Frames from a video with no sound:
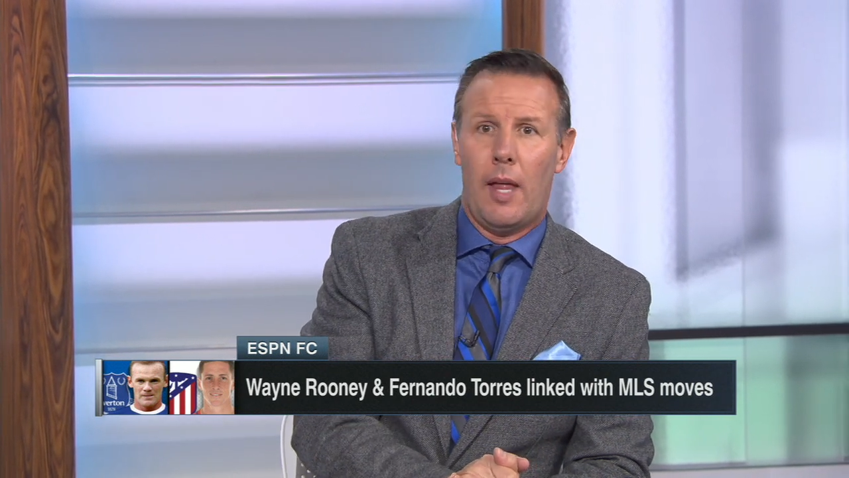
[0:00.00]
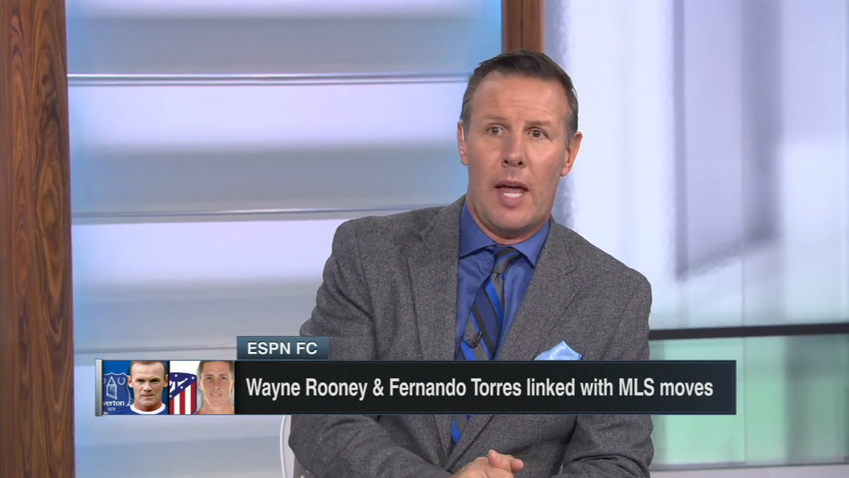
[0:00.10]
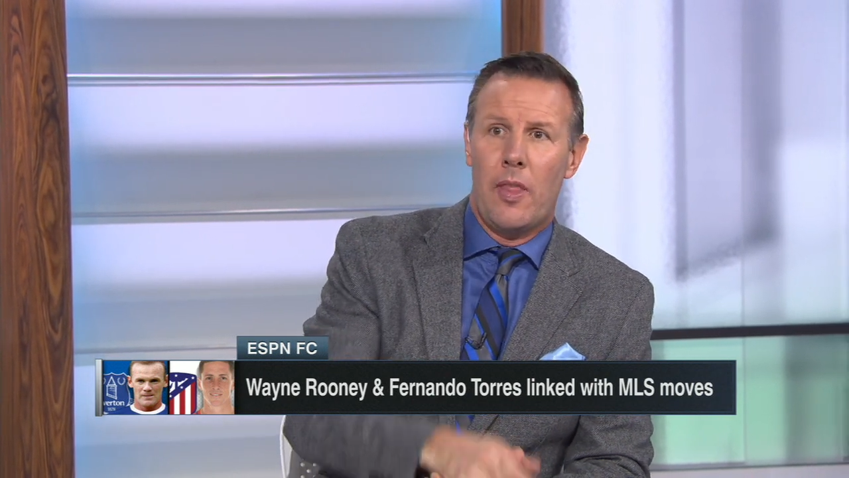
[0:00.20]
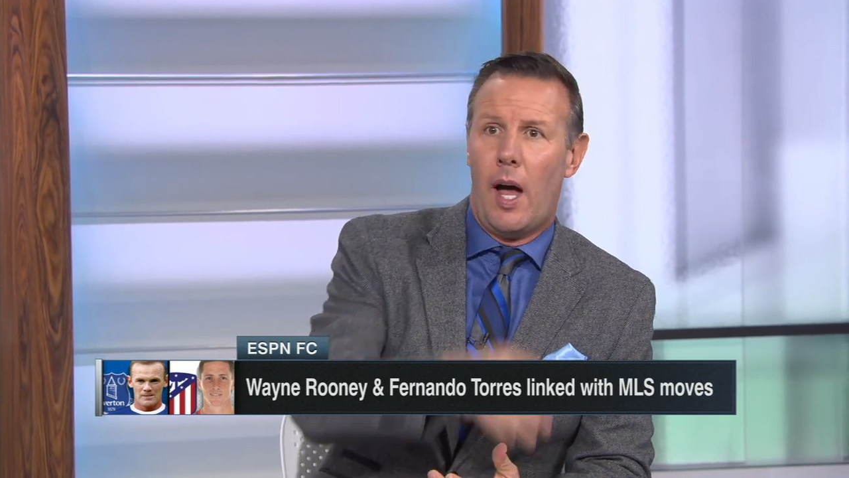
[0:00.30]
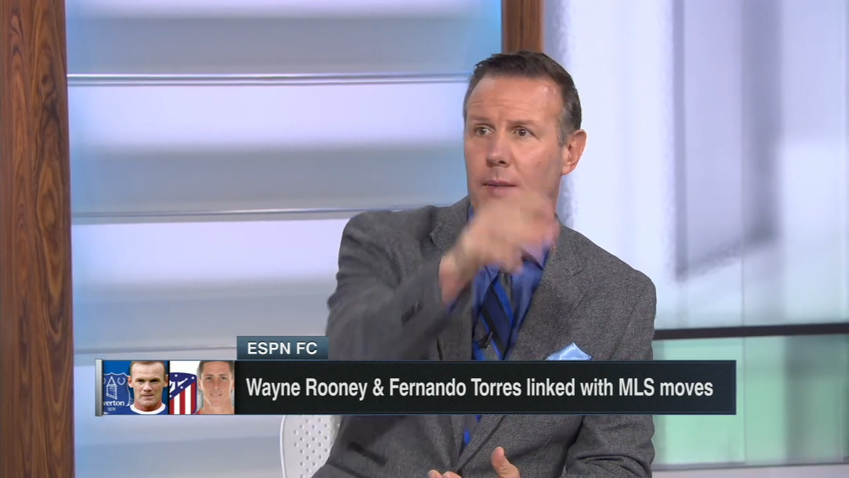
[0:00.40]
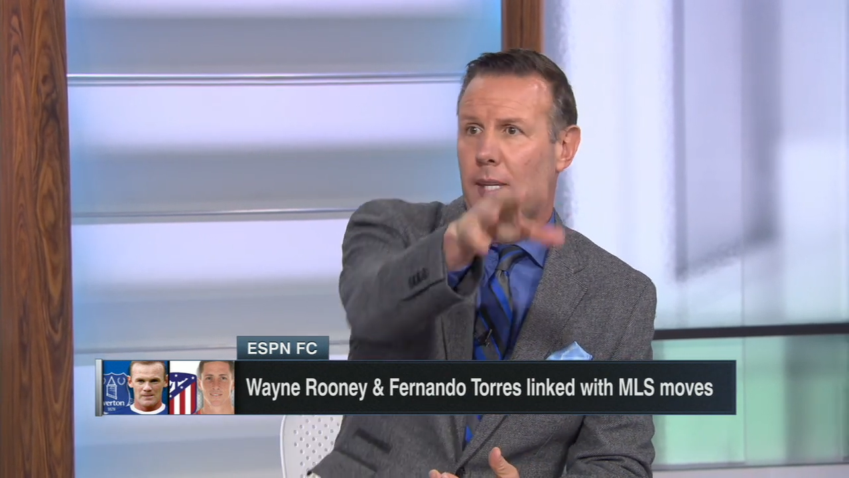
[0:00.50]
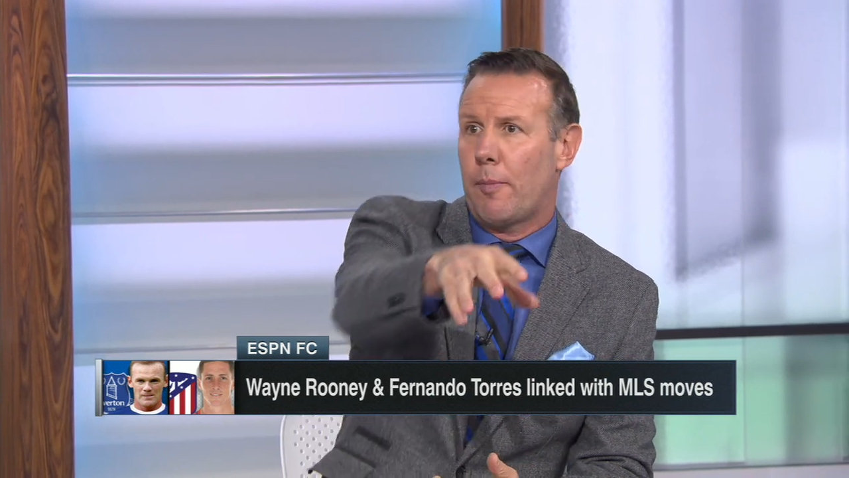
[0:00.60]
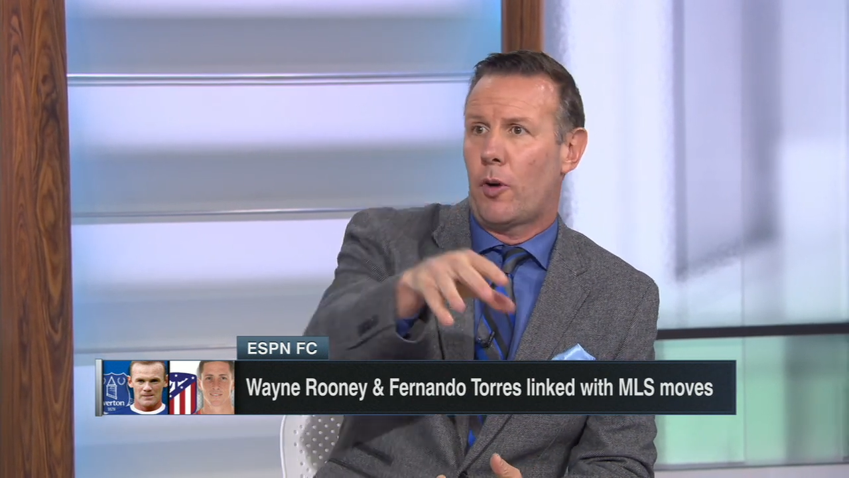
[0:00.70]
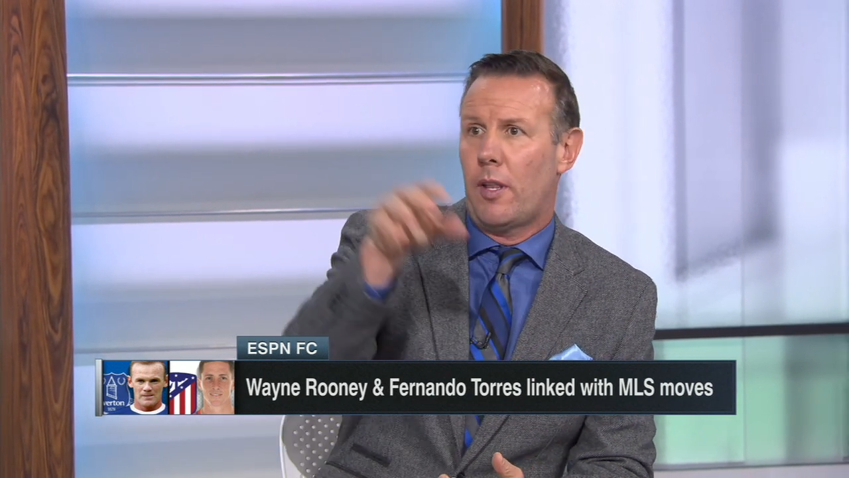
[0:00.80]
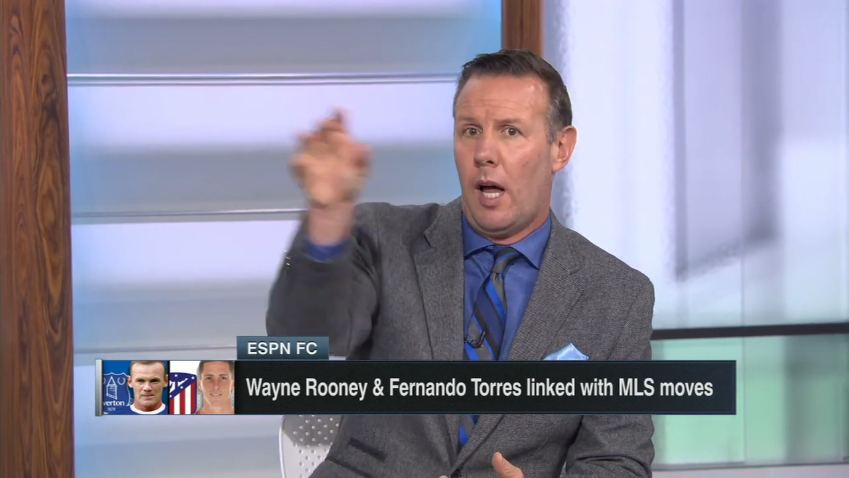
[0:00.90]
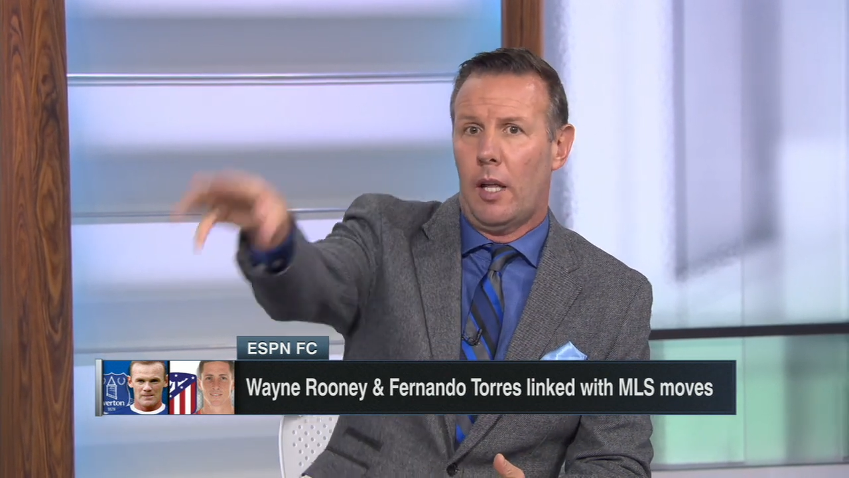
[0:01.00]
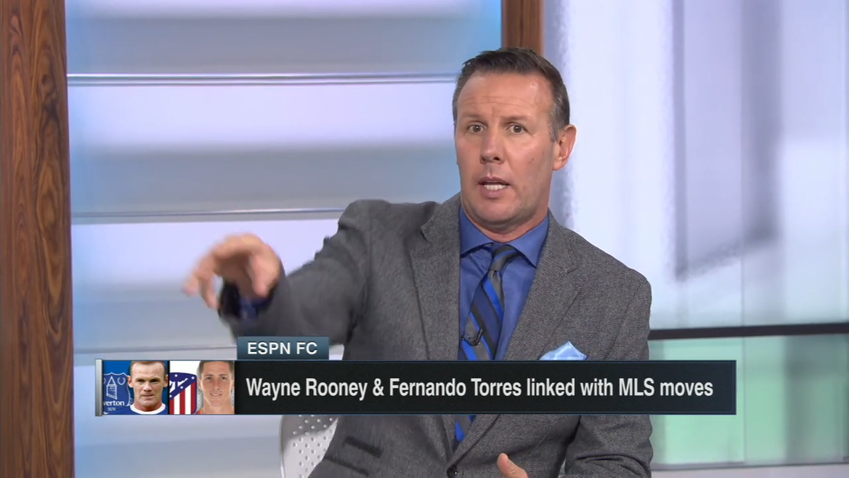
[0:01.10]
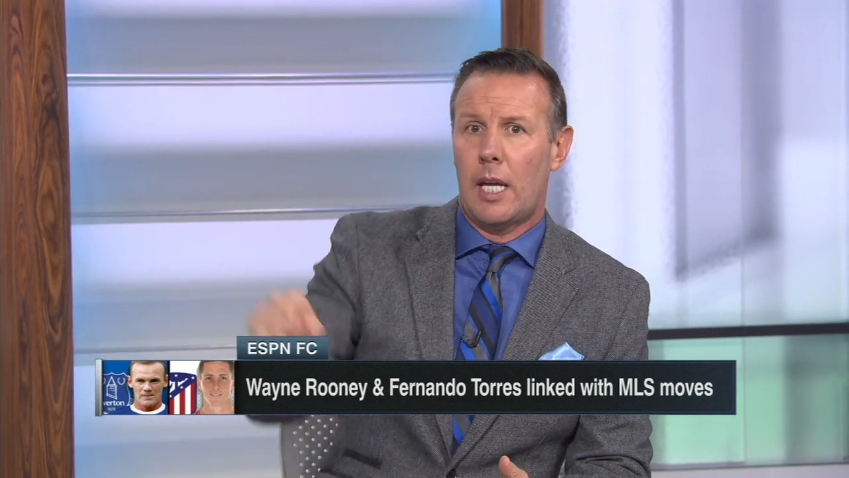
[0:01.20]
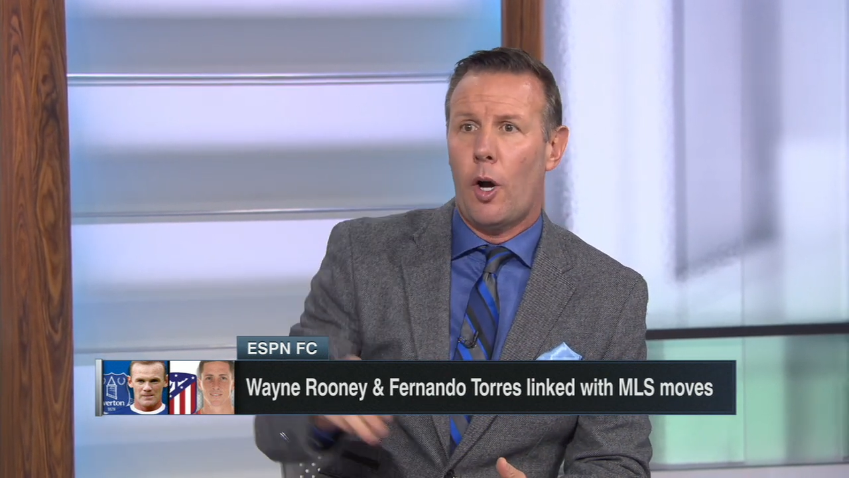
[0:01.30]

in that team or in that league.